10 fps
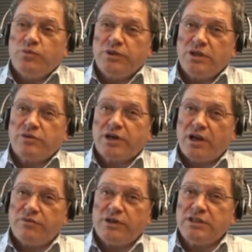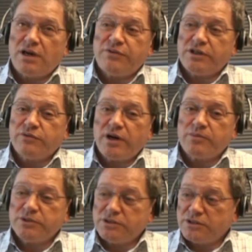we never have enough
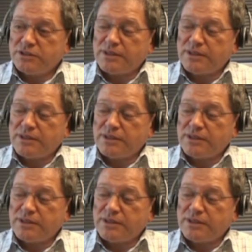requirements.